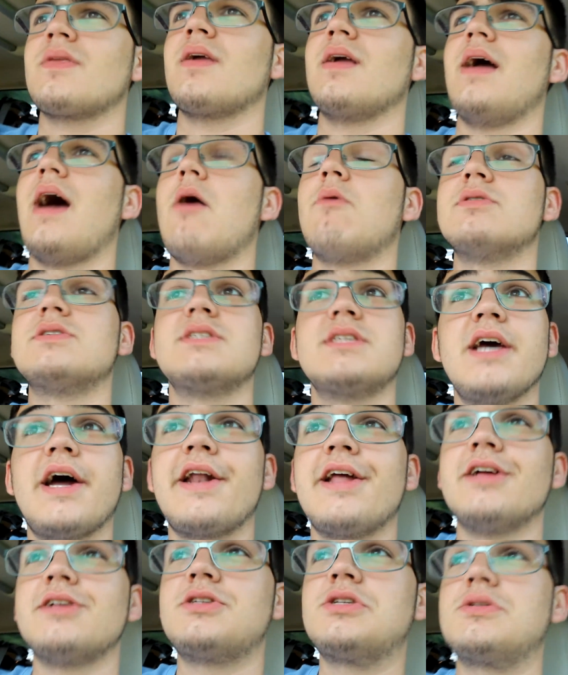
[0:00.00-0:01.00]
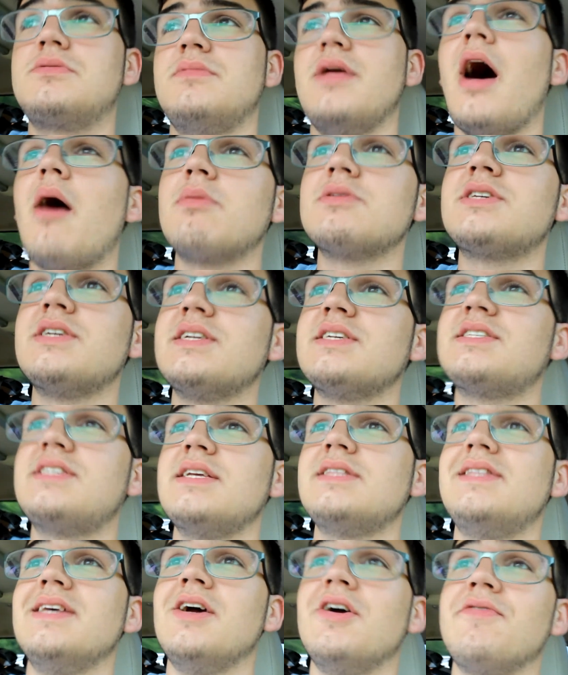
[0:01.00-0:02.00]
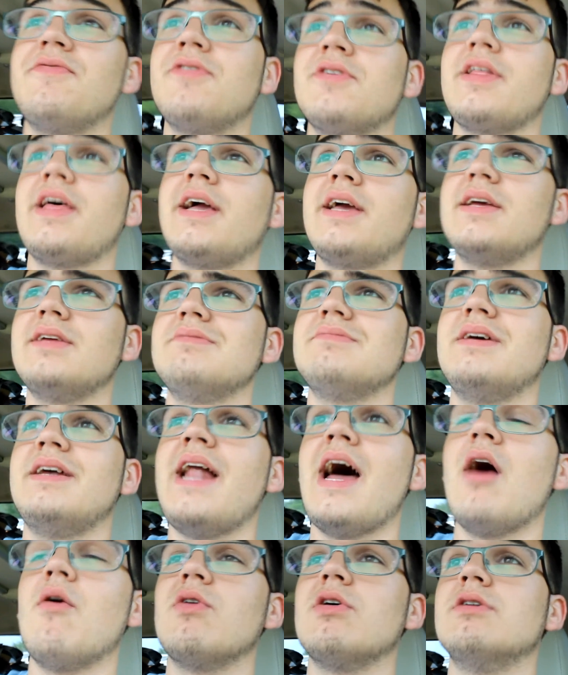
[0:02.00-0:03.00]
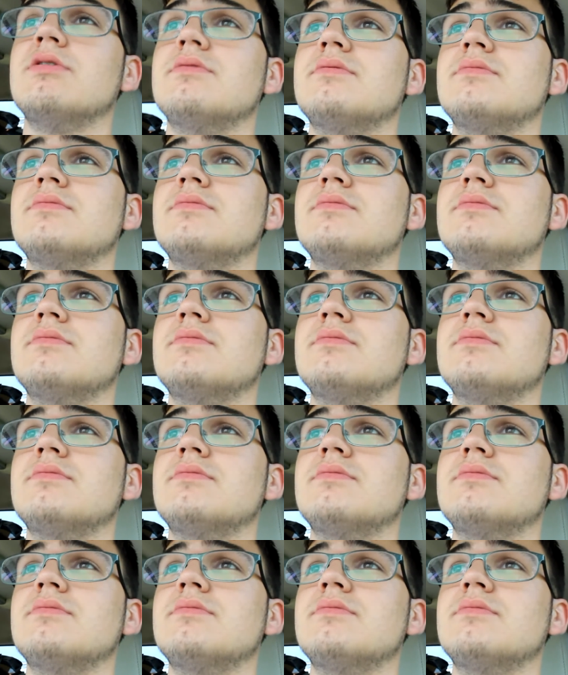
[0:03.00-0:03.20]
I was gonna sit there for like an hour